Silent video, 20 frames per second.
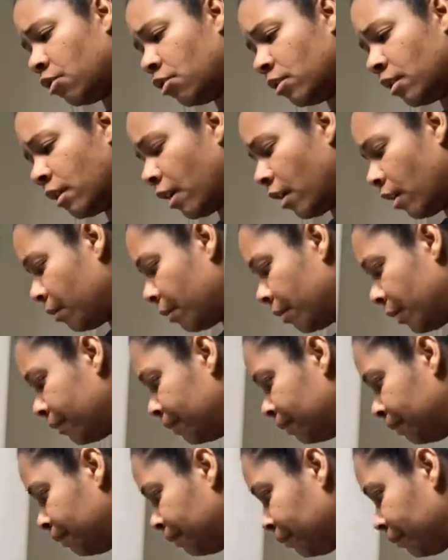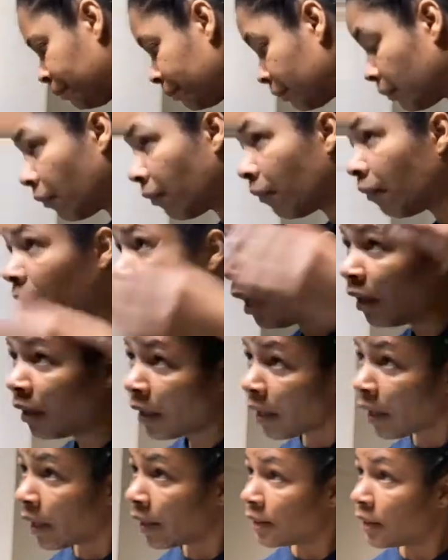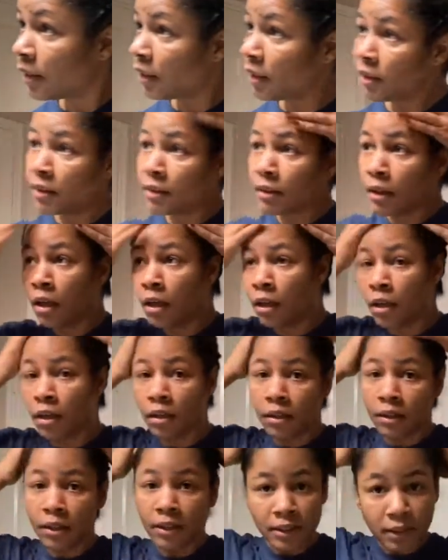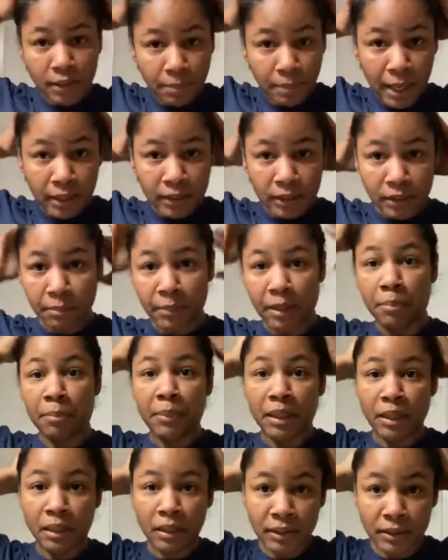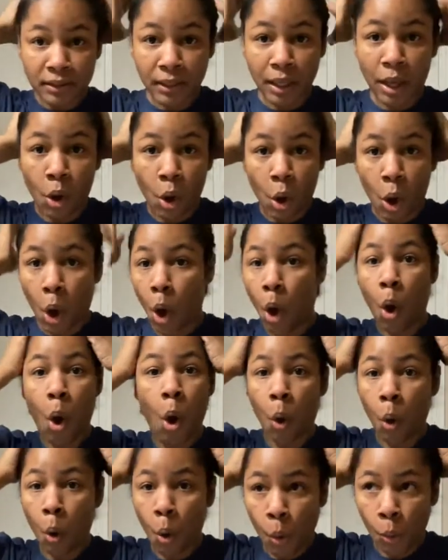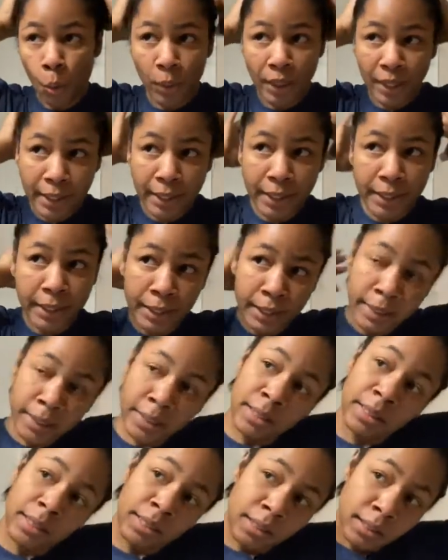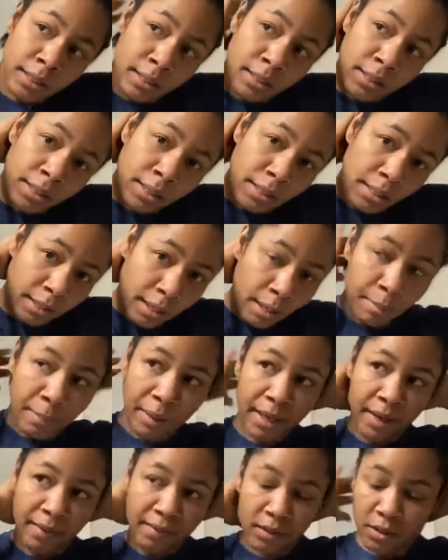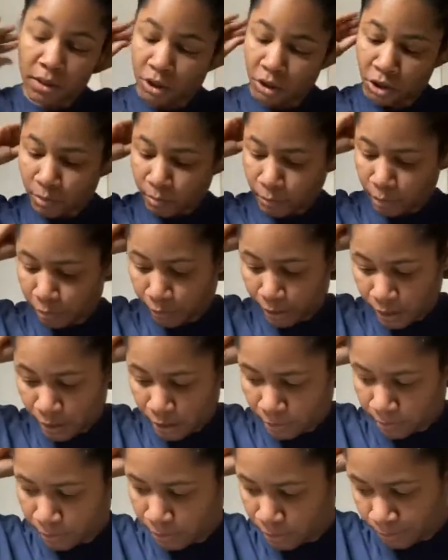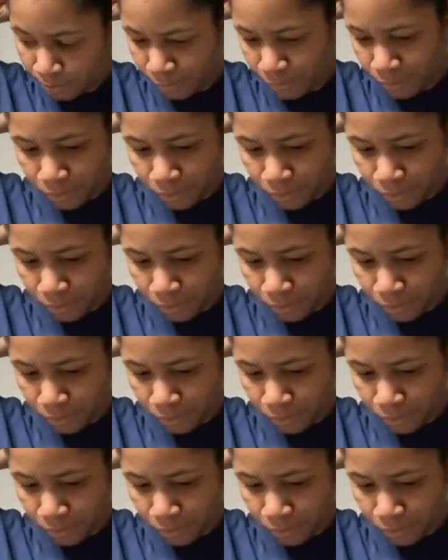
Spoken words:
scalp. And like I said, this this is about to be me this whole week. And I might have to touch up my braids, but